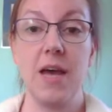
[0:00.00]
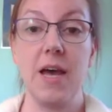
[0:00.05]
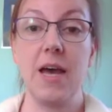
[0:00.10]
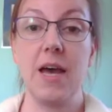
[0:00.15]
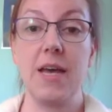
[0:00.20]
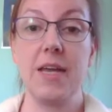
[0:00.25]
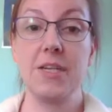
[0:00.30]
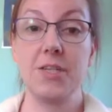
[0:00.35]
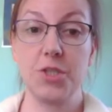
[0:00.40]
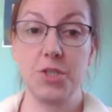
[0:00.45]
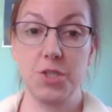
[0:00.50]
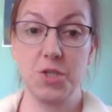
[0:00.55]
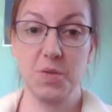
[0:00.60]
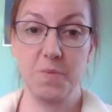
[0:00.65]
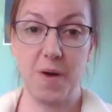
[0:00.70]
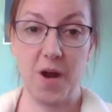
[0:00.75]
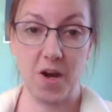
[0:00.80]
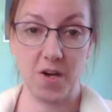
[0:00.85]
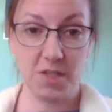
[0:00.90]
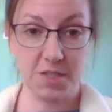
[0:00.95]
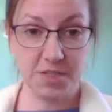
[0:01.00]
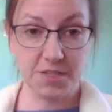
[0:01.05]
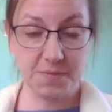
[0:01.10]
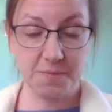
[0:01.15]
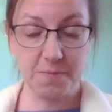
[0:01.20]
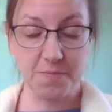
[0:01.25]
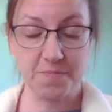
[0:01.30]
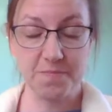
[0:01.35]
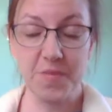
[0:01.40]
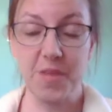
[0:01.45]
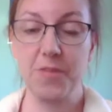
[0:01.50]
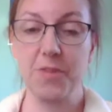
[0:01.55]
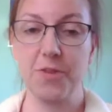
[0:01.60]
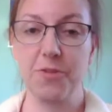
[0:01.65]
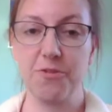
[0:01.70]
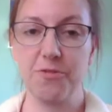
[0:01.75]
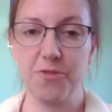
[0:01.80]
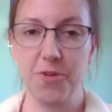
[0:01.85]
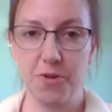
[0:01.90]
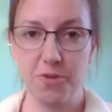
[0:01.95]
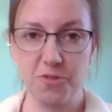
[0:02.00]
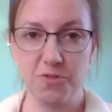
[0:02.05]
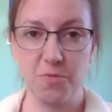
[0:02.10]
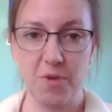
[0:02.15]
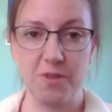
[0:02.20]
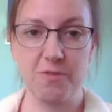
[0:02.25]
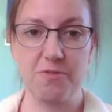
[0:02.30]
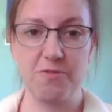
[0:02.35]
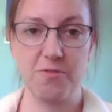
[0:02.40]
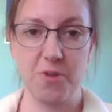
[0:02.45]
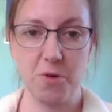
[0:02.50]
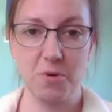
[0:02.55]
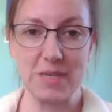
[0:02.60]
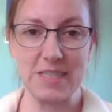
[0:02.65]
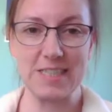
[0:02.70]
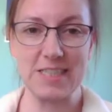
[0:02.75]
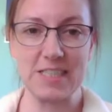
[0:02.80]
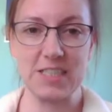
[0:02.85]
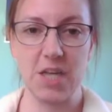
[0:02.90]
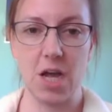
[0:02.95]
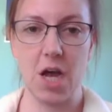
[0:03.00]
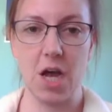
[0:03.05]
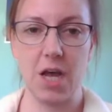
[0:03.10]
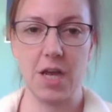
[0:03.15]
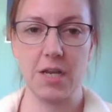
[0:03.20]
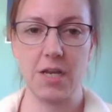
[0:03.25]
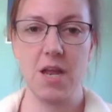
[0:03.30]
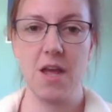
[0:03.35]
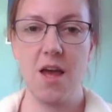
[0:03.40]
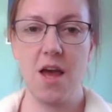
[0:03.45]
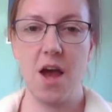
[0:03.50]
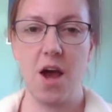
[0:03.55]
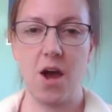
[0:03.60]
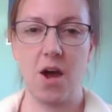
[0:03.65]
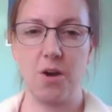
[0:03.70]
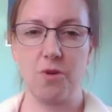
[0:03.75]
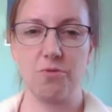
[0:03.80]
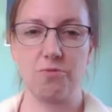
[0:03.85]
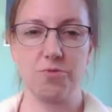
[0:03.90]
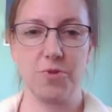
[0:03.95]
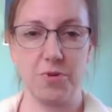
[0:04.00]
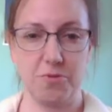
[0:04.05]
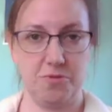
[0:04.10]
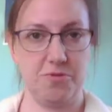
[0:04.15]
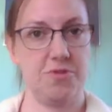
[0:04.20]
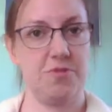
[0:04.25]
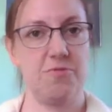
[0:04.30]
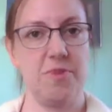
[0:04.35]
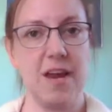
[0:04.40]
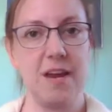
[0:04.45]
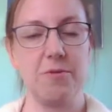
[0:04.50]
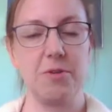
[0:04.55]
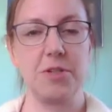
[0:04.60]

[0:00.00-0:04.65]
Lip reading: into two parts. This first one focuses on our roots, right?